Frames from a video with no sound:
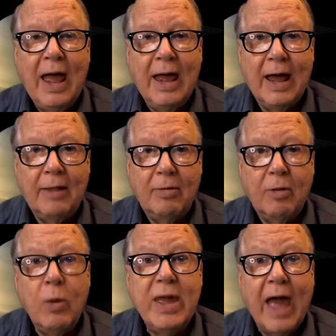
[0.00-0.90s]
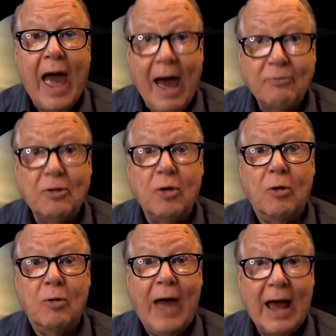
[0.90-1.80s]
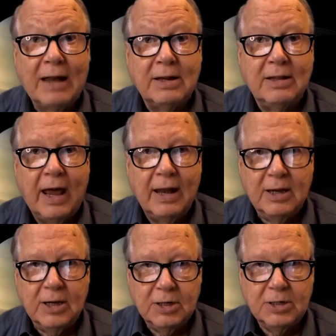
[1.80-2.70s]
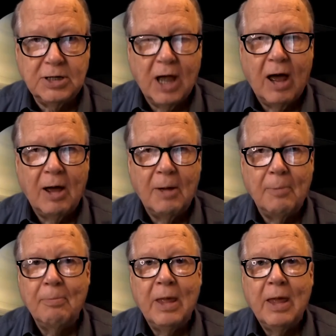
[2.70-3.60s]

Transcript: And the week after that, that is, a